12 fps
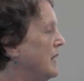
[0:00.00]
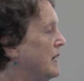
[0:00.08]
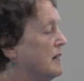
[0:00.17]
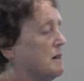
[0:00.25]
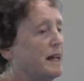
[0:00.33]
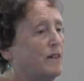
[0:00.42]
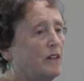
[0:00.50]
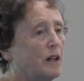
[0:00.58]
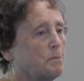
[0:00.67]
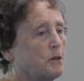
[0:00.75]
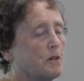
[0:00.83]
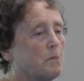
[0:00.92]
And even
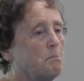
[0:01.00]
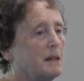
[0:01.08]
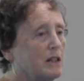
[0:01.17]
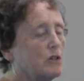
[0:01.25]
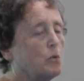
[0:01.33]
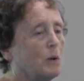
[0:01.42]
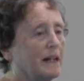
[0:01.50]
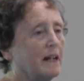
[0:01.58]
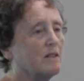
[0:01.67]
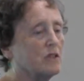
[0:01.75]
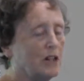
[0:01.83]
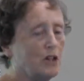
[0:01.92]
up till the mid
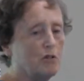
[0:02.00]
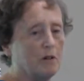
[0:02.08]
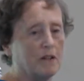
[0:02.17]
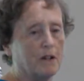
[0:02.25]
20th century,